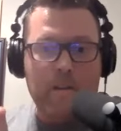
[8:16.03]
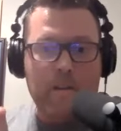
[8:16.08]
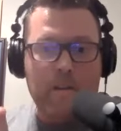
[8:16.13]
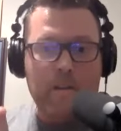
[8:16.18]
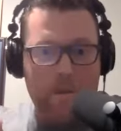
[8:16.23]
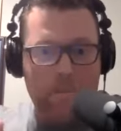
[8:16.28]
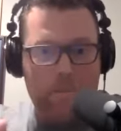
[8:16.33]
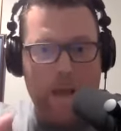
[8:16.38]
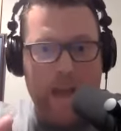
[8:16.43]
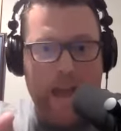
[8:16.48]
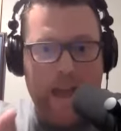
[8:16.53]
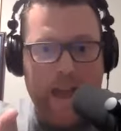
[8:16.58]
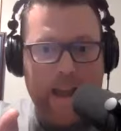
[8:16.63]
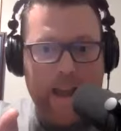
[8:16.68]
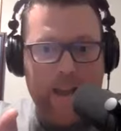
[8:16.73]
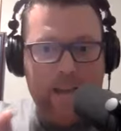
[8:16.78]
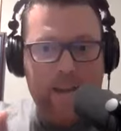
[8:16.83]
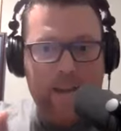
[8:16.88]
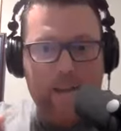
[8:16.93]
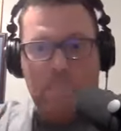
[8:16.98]
the
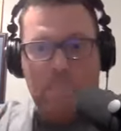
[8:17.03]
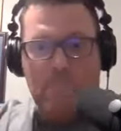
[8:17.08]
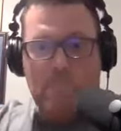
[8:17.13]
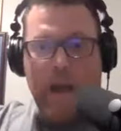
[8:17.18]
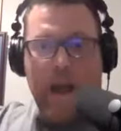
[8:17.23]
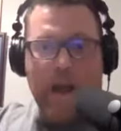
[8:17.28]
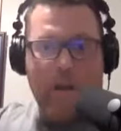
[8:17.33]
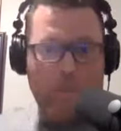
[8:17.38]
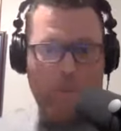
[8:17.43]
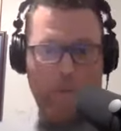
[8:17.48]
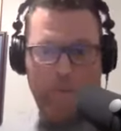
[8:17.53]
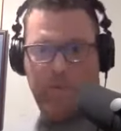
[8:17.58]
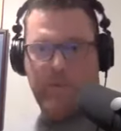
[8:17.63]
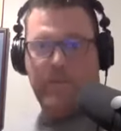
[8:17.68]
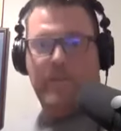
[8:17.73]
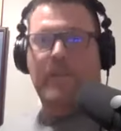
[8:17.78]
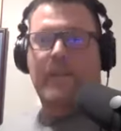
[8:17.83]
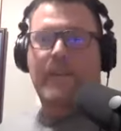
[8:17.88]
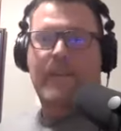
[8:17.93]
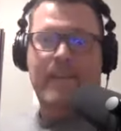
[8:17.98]
bang
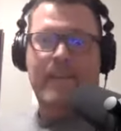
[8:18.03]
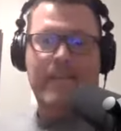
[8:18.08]
backwards.